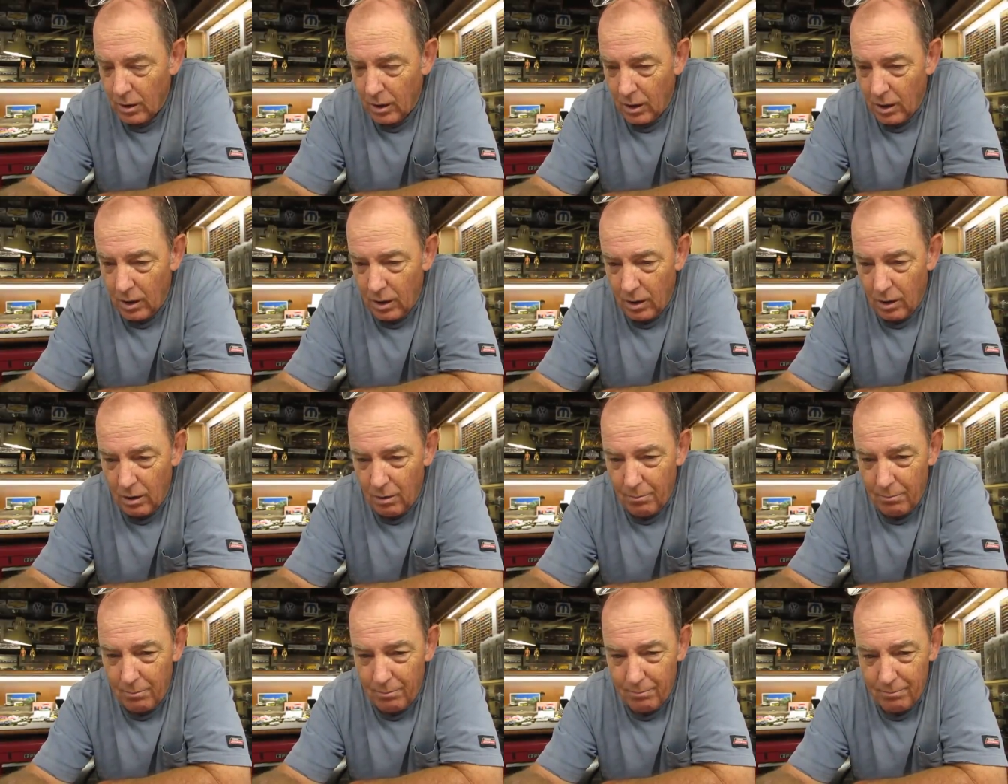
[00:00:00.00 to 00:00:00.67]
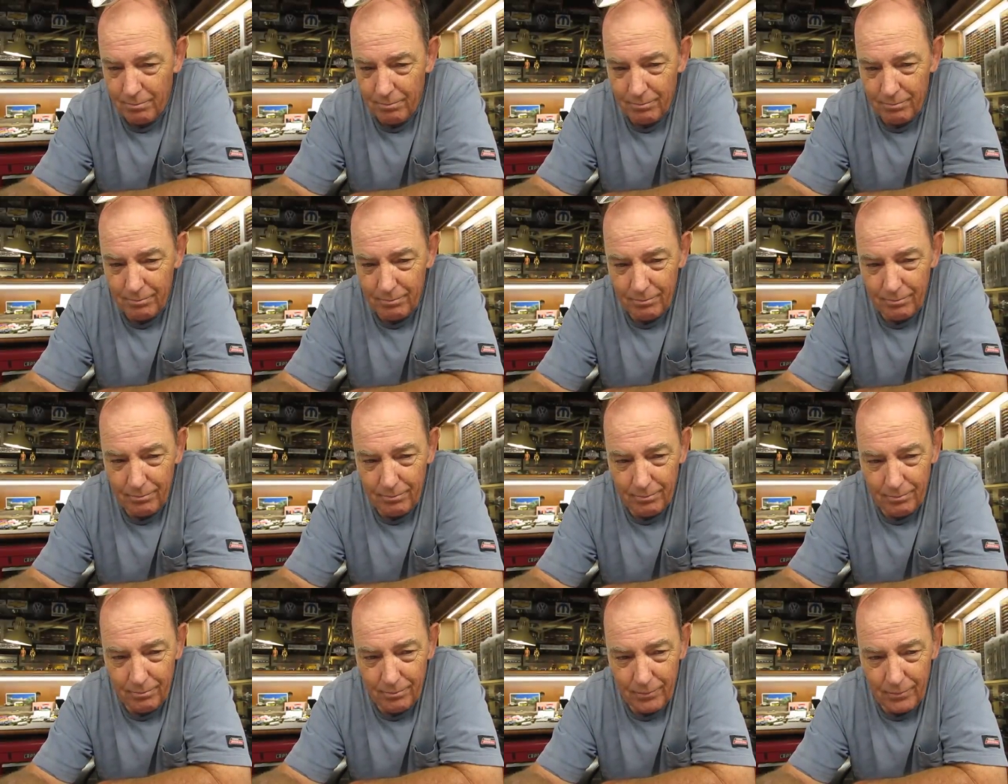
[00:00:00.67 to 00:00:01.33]
Um,
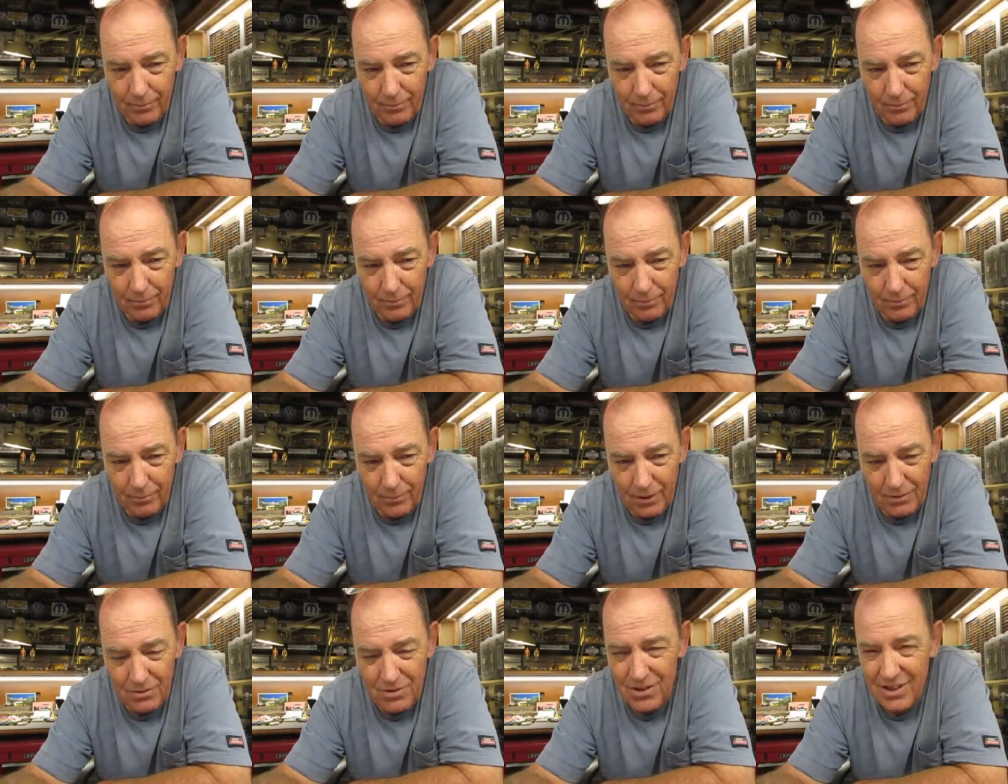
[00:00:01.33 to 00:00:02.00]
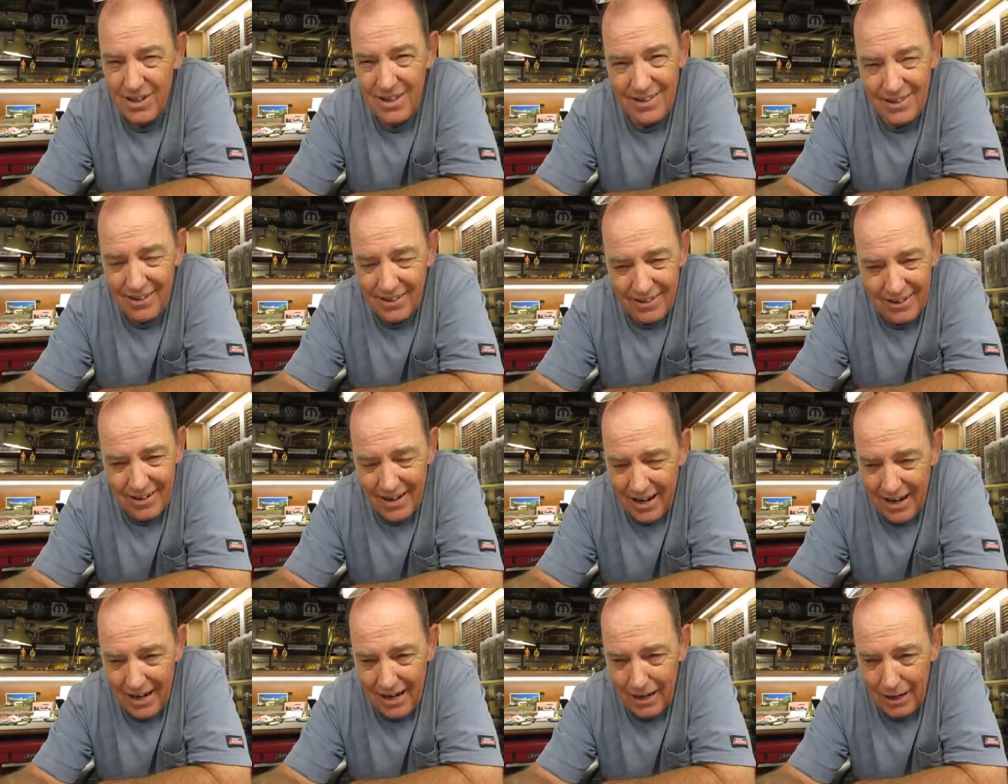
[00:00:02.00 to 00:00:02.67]
I've seen the
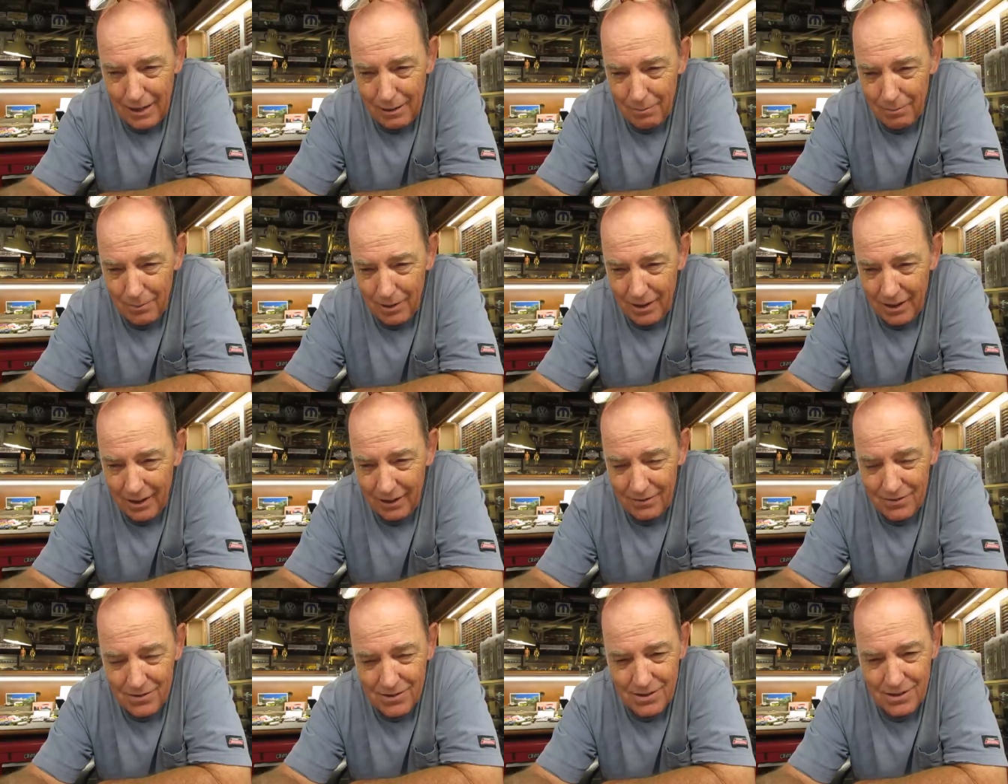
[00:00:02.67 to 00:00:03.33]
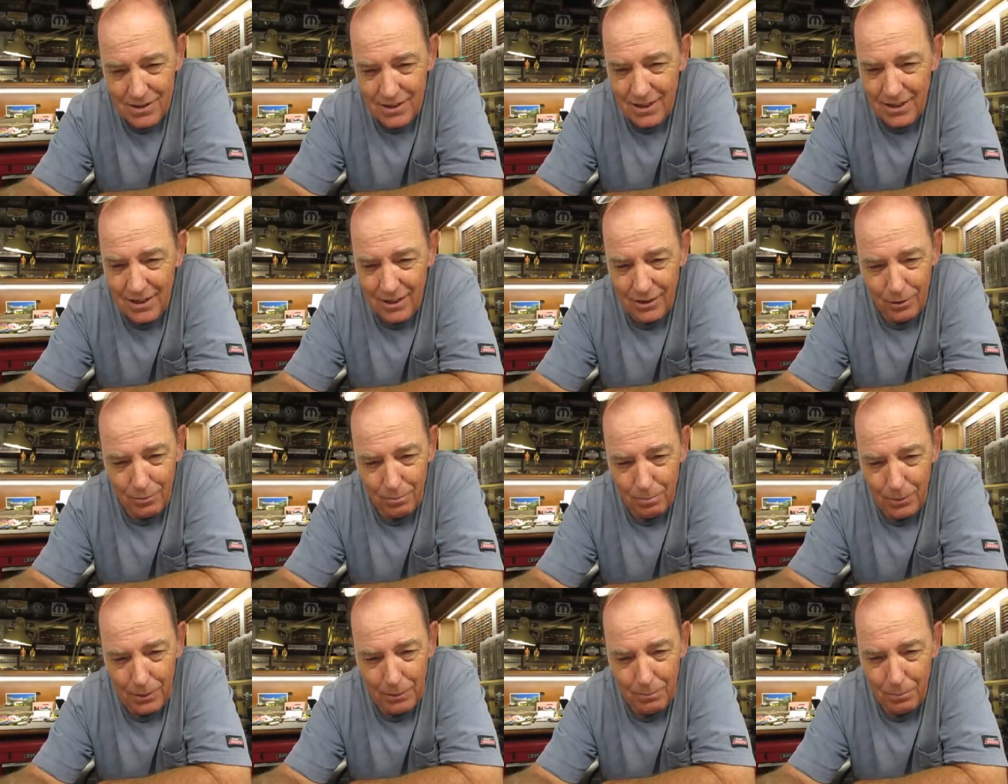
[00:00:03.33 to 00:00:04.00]
name and I've seen
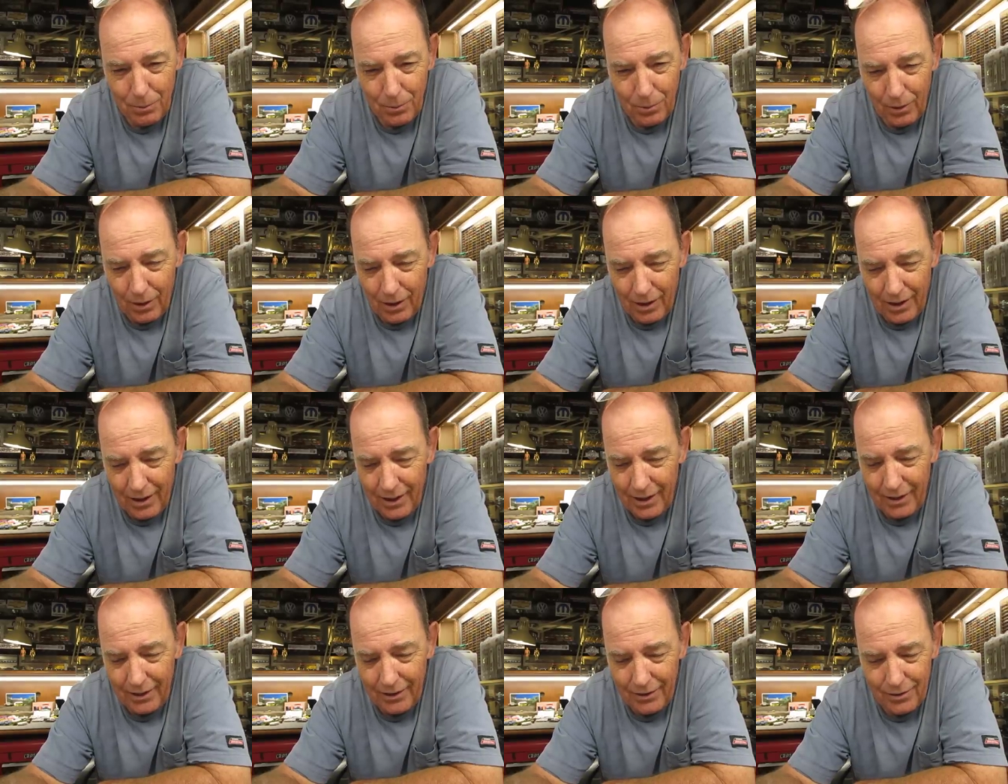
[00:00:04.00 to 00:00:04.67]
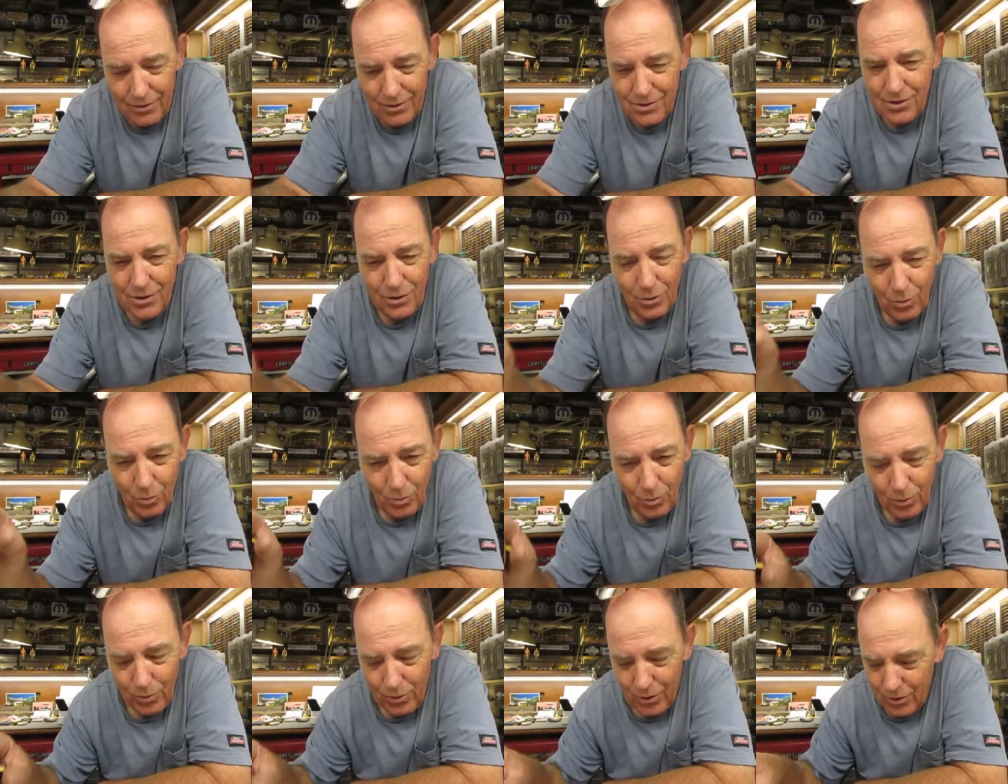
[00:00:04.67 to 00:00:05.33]
other people uh, using
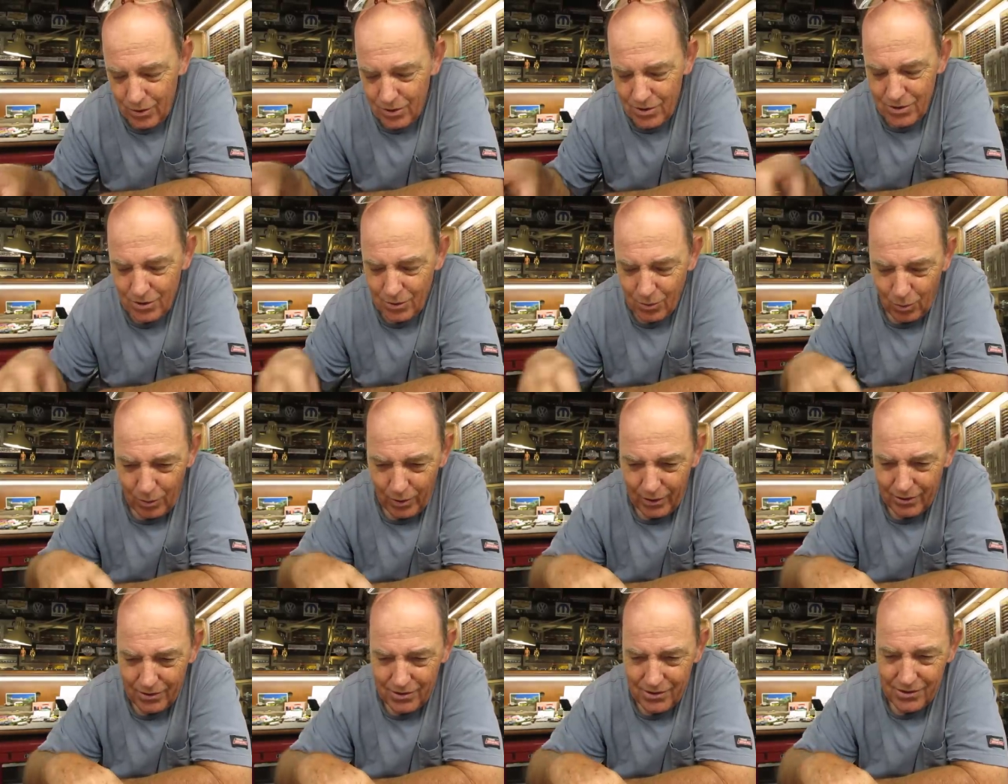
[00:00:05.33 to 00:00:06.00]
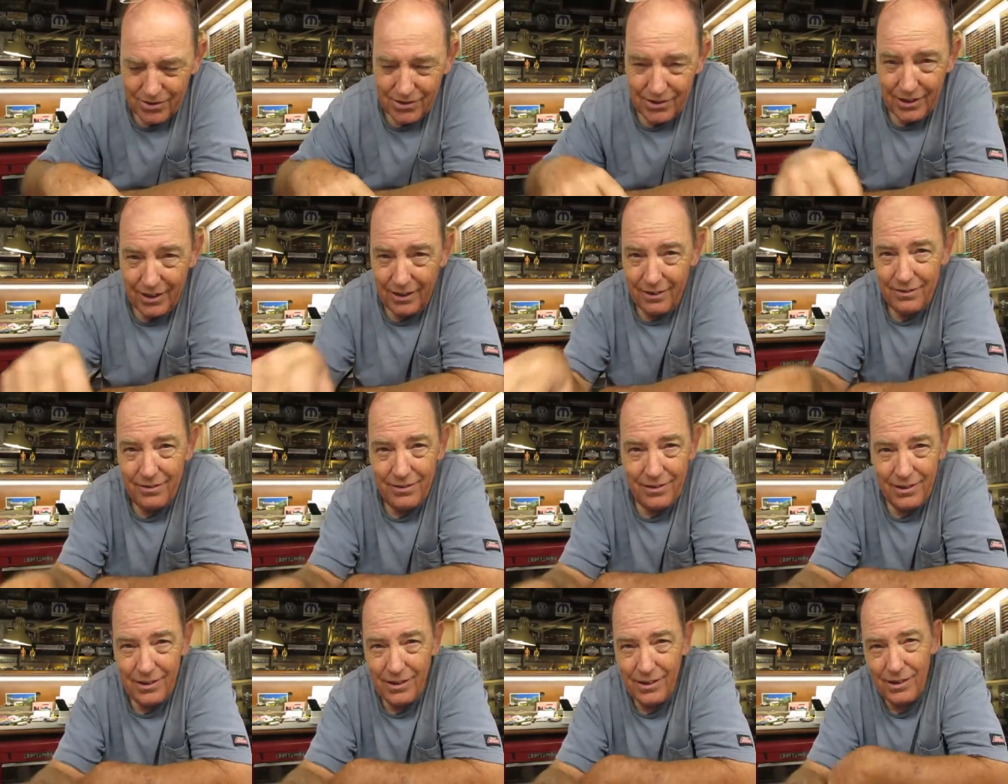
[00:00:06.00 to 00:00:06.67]
the using the wheels and stuff,